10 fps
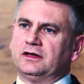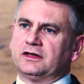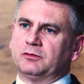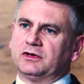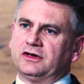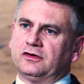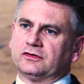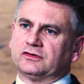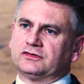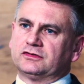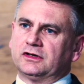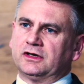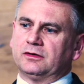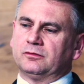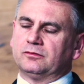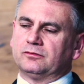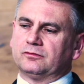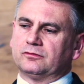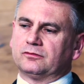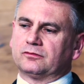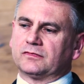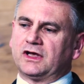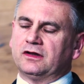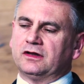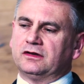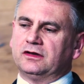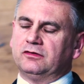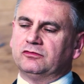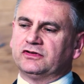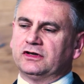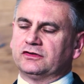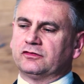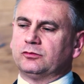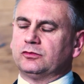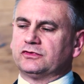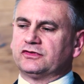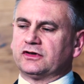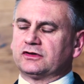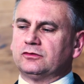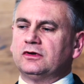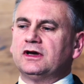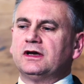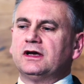will enhance the resilience of a water cycle,